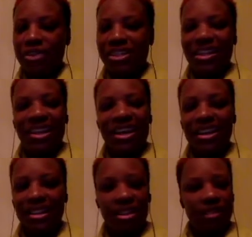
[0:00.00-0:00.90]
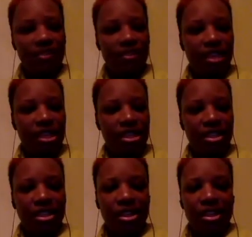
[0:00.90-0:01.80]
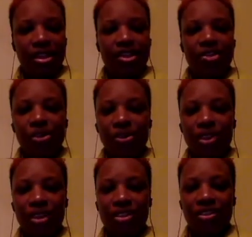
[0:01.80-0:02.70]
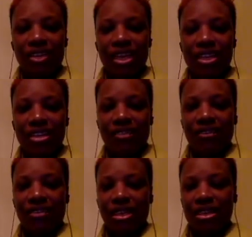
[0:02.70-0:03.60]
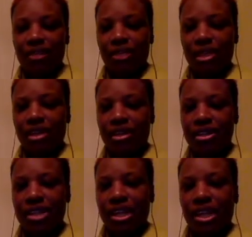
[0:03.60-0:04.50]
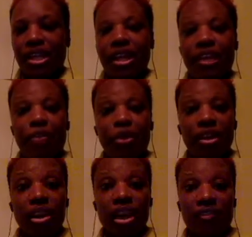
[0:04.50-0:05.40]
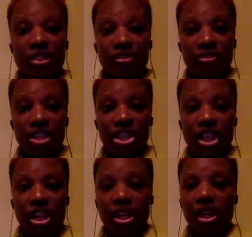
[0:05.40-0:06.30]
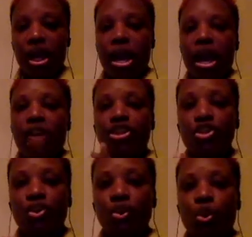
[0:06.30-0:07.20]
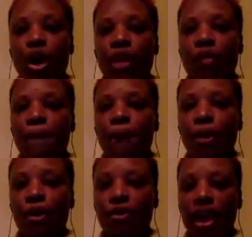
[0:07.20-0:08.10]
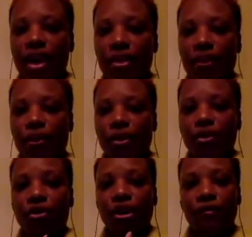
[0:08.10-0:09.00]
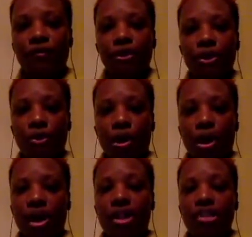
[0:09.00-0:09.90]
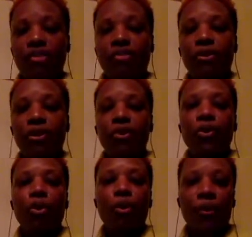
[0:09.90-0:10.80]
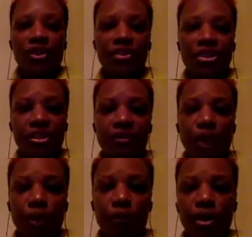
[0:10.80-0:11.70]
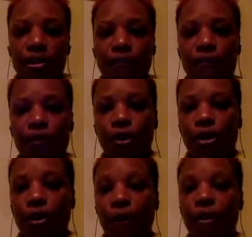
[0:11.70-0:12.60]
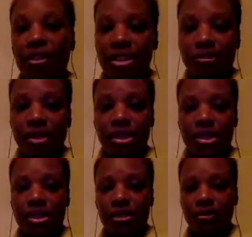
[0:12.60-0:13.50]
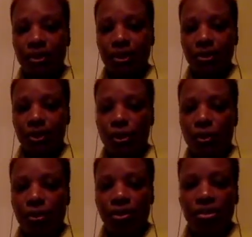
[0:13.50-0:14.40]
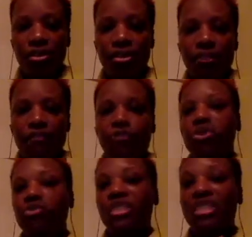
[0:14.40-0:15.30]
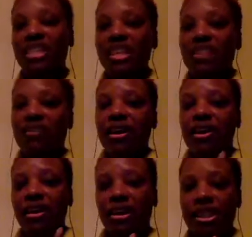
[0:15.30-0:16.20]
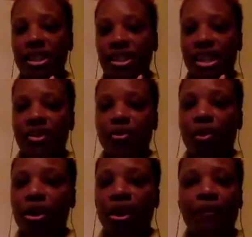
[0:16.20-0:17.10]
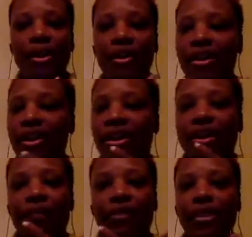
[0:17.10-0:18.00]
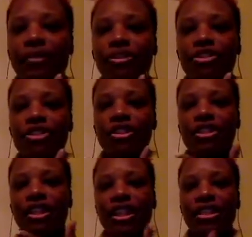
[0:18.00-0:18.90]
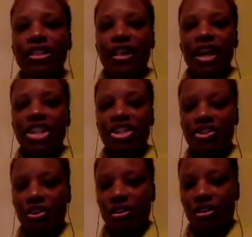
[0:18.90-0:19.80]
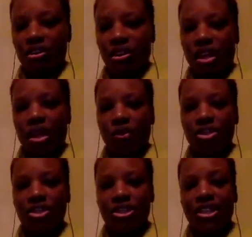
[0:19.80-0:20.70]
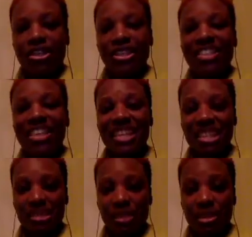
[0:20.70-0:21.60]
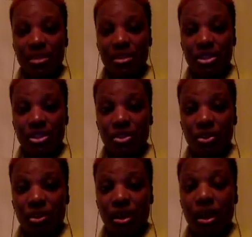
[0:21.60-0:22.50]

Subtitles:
take anything for granted. Nothing at all I take for granted, because, like, one, life is fragile, and two, the more grateful you are is the more you open yourself up for possibilities, the more you open yourself to receive the things that you want. I mean, just getting that journal, it's a testament to this story,